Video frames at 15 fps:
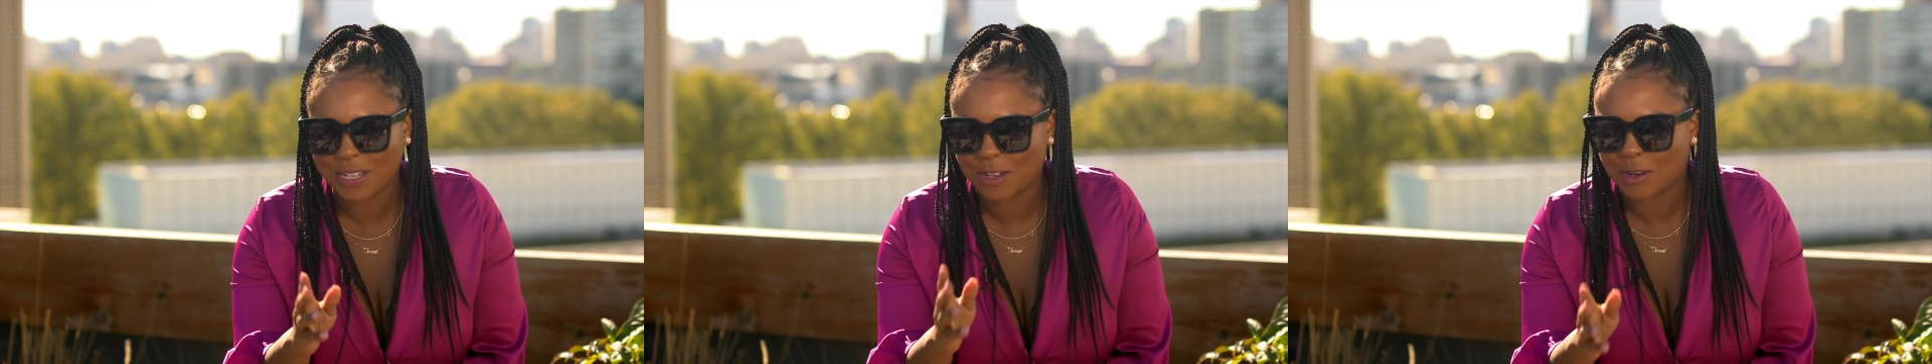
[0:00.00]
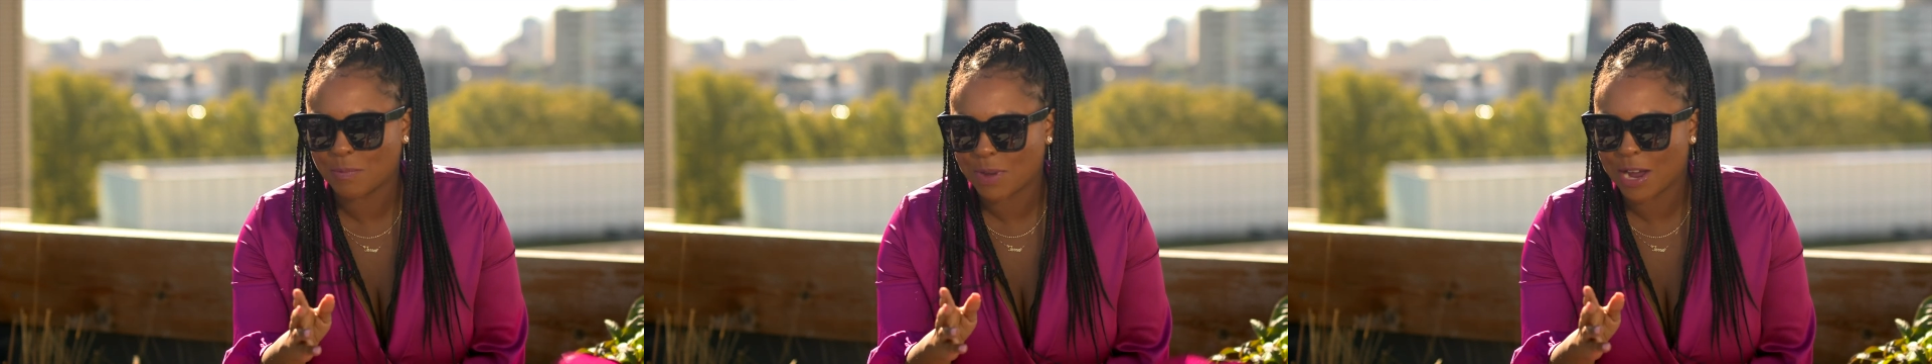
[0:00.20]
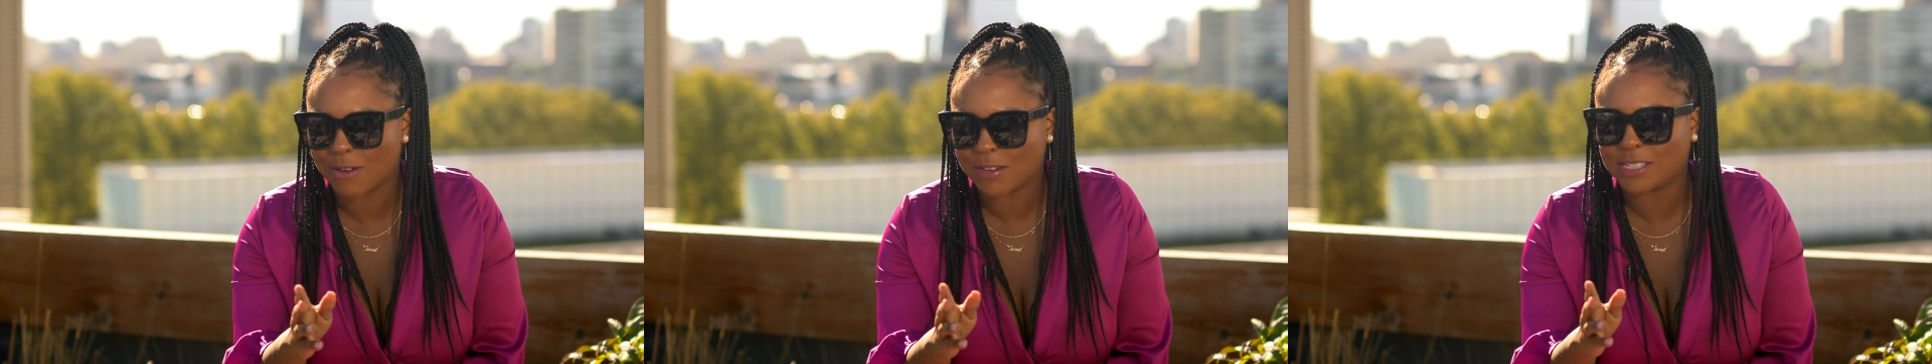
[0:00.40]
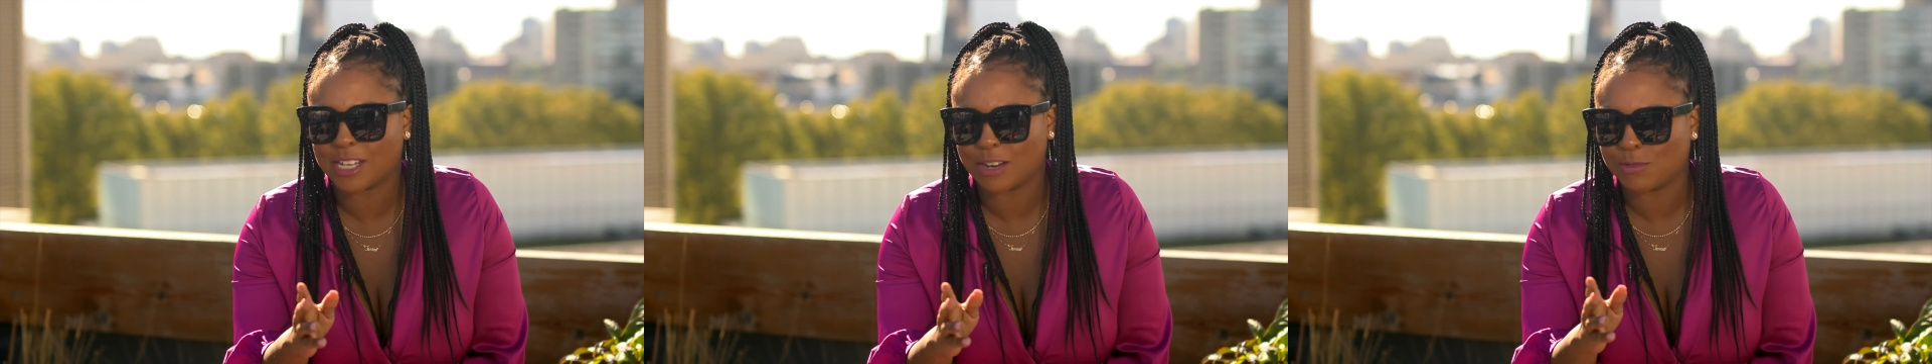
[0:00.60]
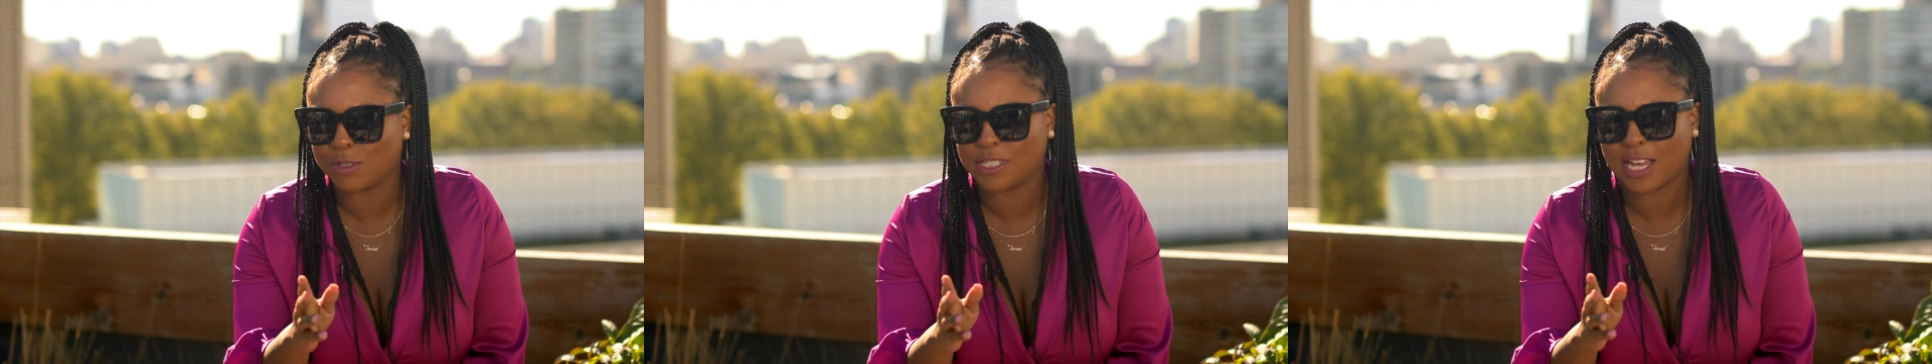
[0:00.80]
to go to Paris
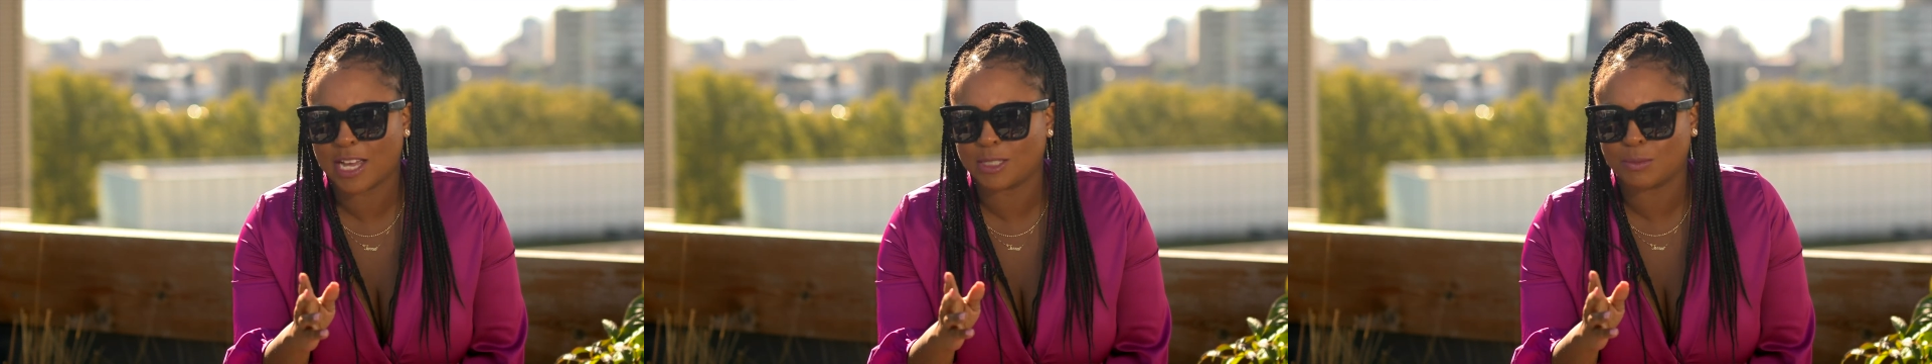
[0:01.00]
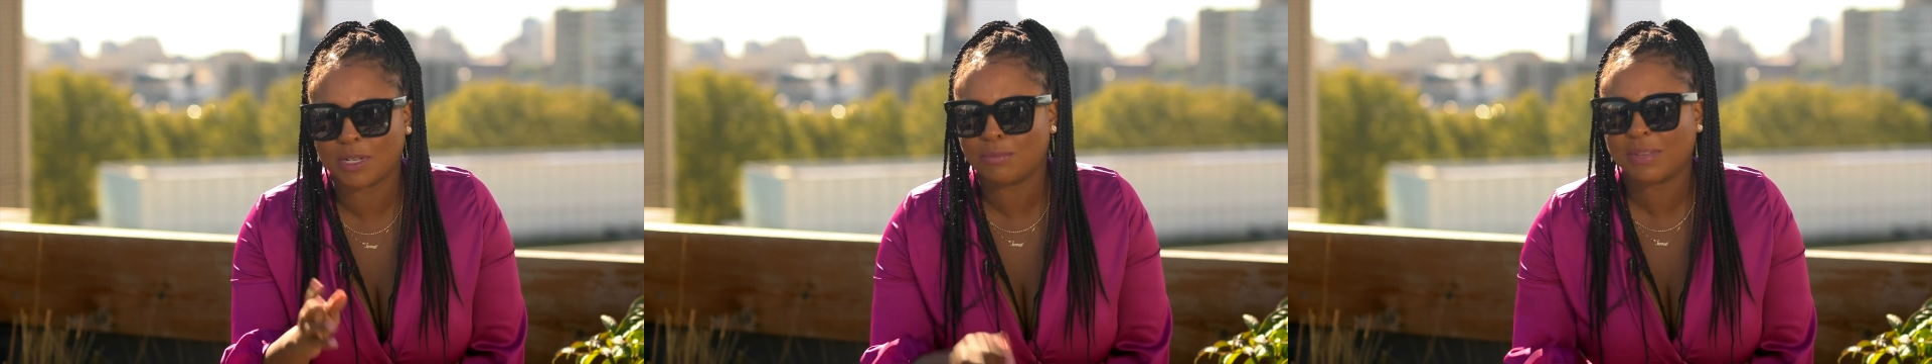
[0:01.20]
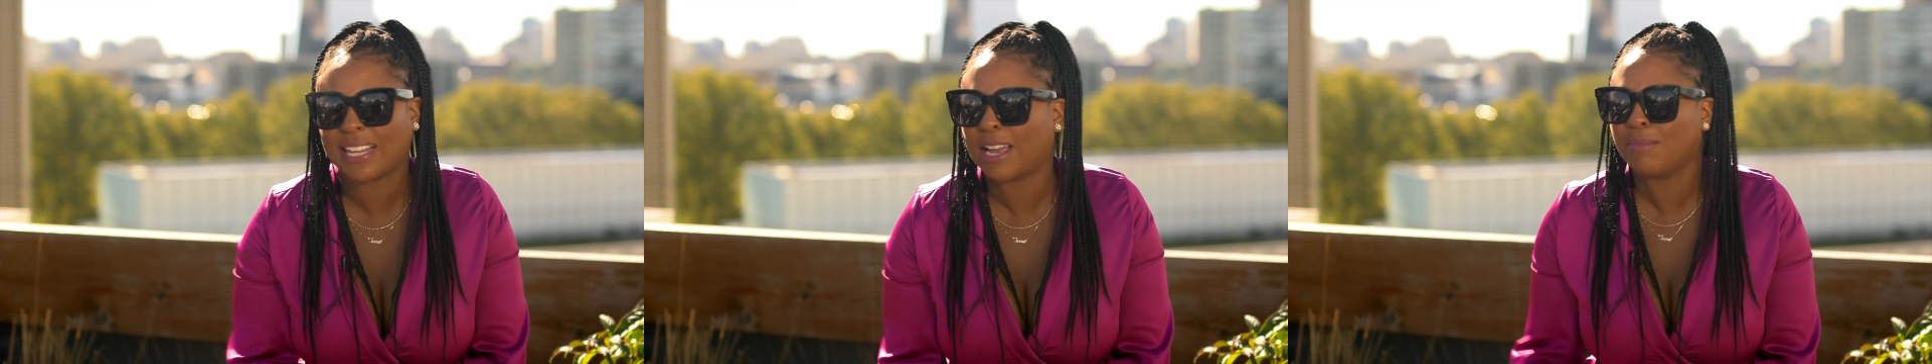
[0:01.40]
several times, but I'm like,